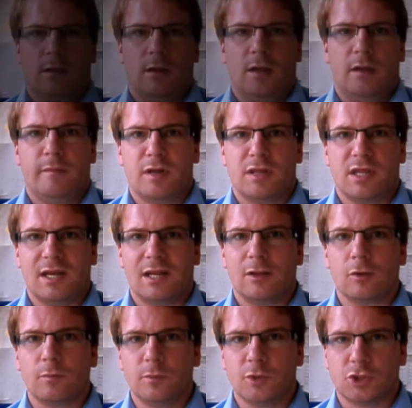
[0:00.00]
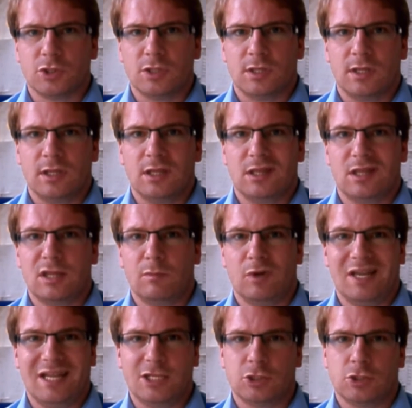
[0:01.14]
Mars Analog Mission is the
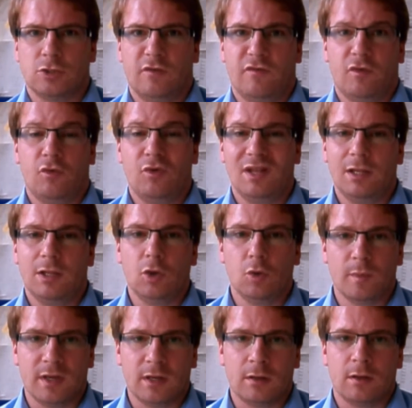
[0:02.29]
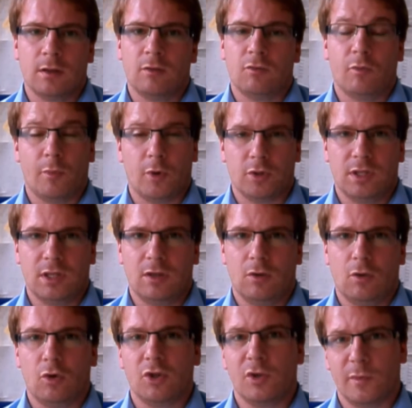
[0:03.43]
simulation of a real human, robotic or
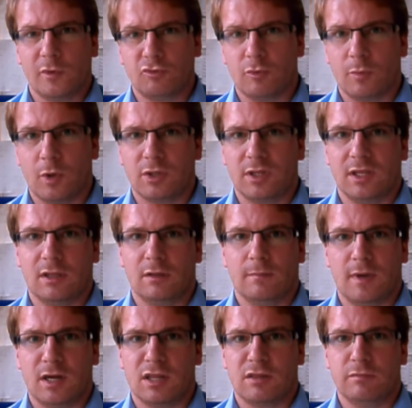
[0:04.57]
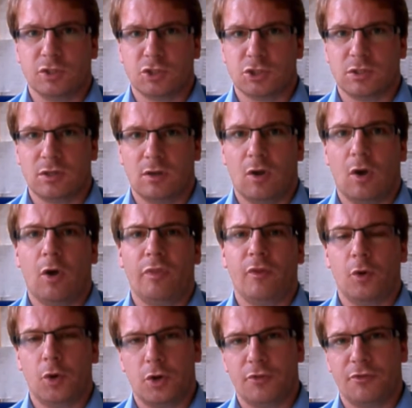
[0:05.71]
human robotic Mars mission on
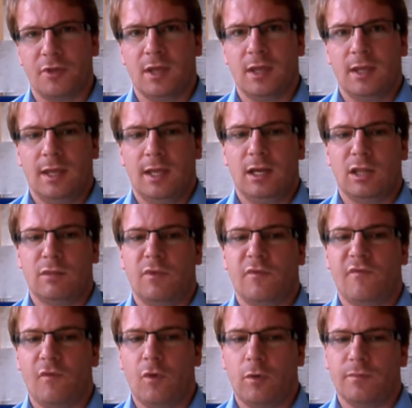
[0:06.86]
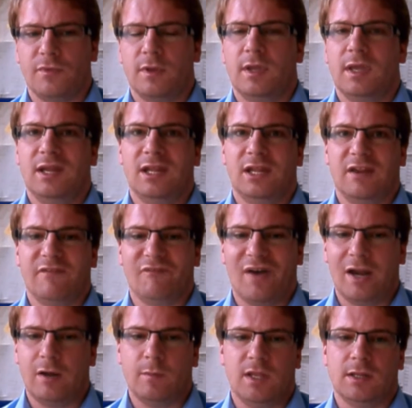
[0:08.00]
Earth. It is performed in an
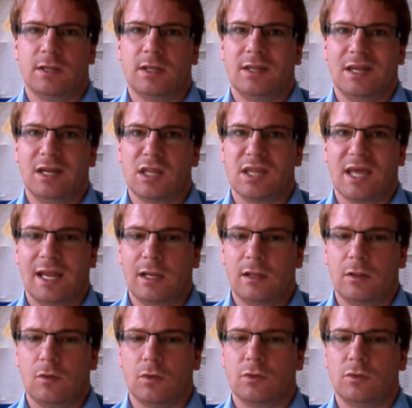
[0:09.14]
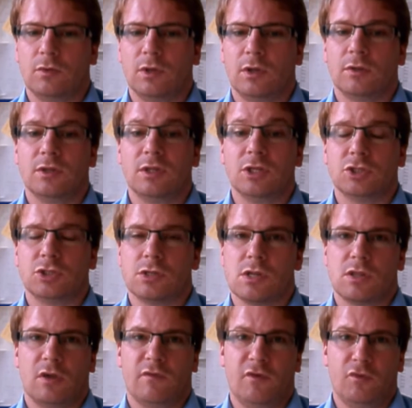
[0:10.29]
environment that is analog to the conditions
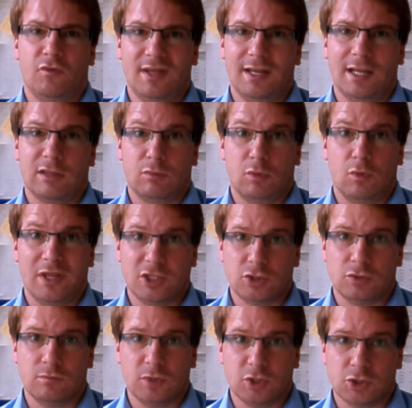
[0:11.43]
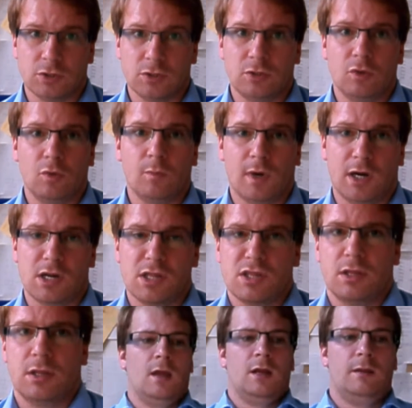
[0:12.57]
of a real exploration mission to Mars.
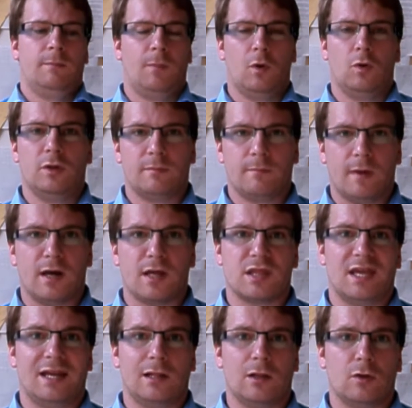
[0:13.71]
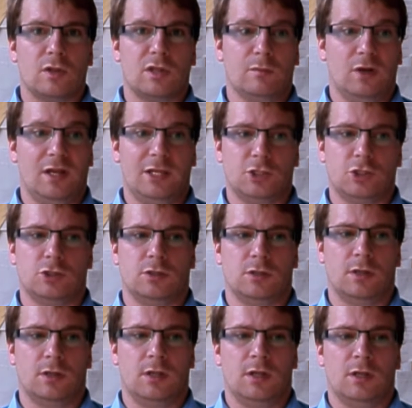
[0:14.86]
The Poland Mars Analog Simulation
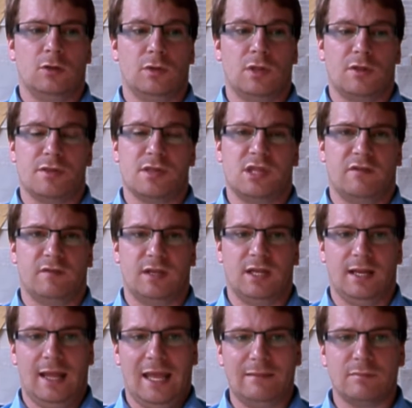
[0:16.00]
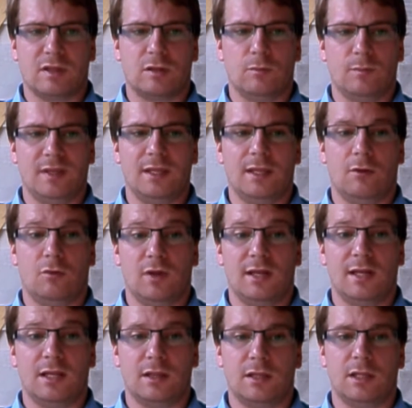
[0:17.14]
twenty seventeen aims to be a
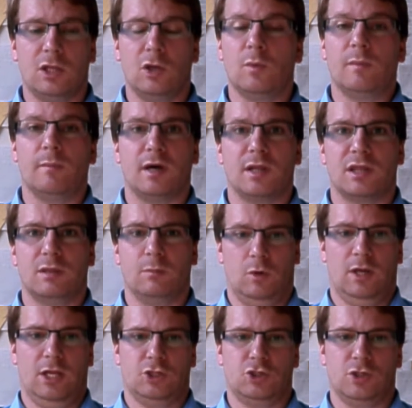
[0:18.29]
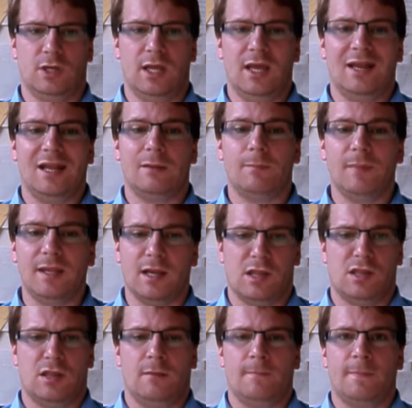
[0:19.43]
realistic human Mars simulation. That means
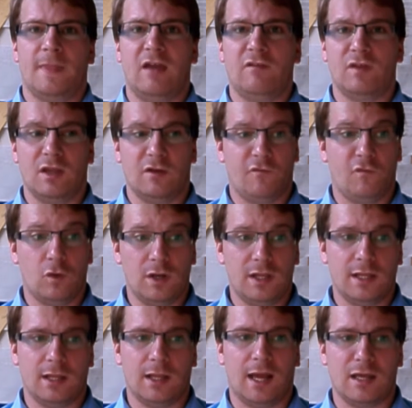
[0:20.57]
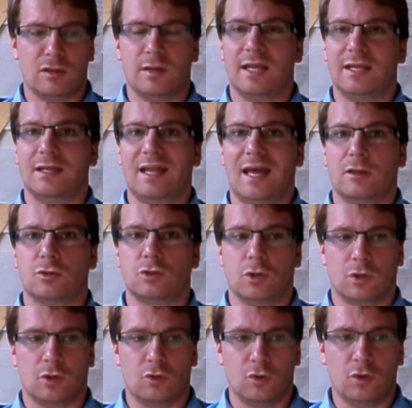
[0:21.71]
having a fully isolated astronaut
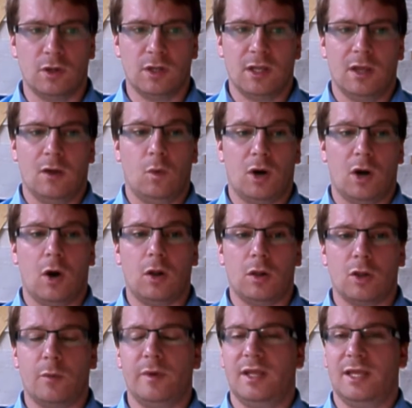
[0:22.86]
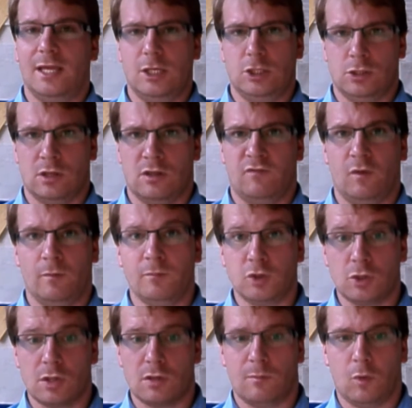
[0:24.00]
crew where all communications from Mission
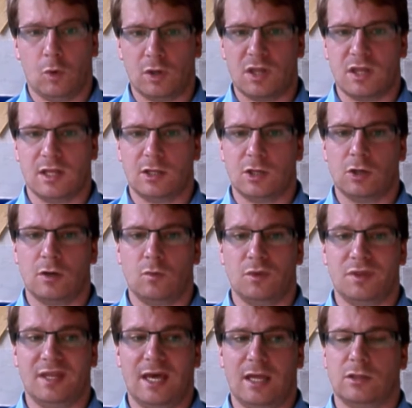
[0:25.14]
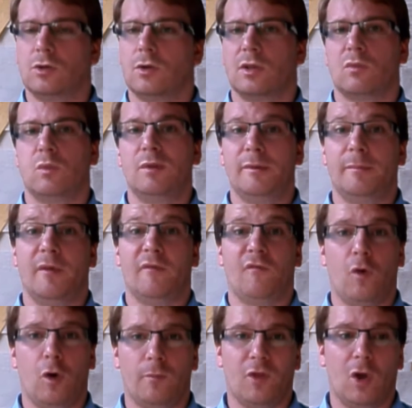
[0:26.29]
Support Center with the astronauts will be
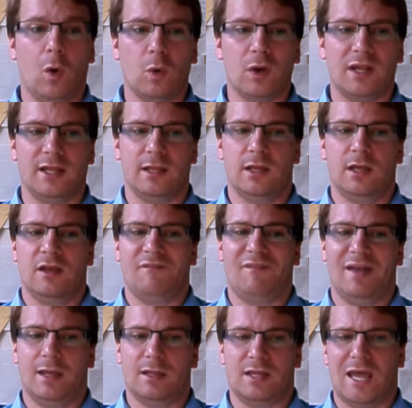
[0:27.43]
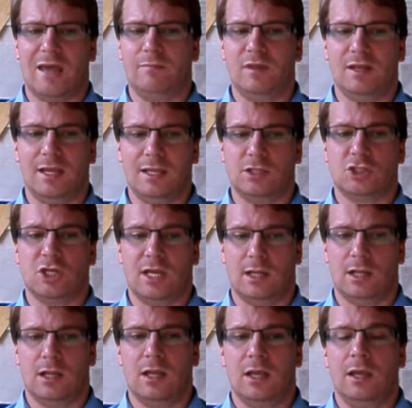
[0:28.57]
performed only by a time-delayed channel
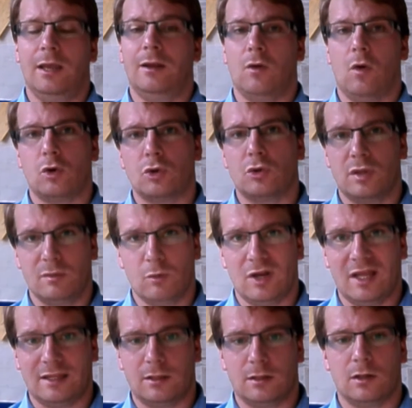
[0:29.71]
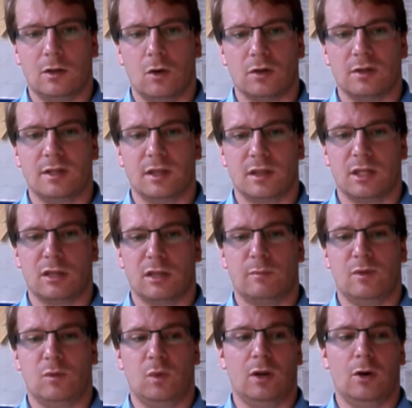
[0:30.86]
in order to simulate the long distance
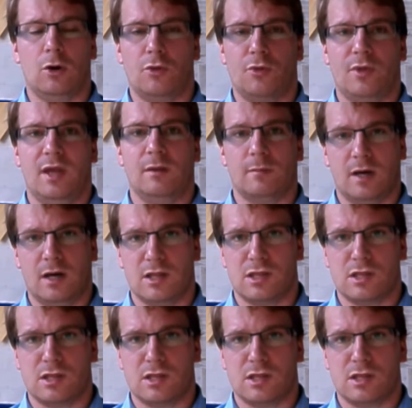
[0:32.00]
between Earth and Mars.